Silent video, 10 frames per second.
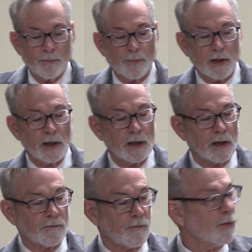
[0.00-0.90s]
Beginning
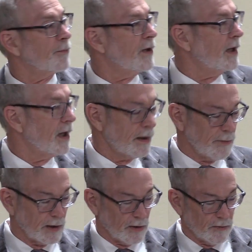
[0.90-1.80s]
at 4 p.m.
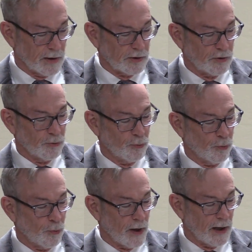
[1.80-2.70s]
and going to
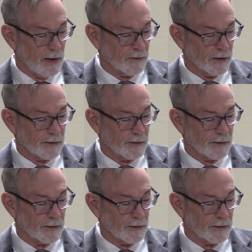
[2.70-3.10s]
whenever.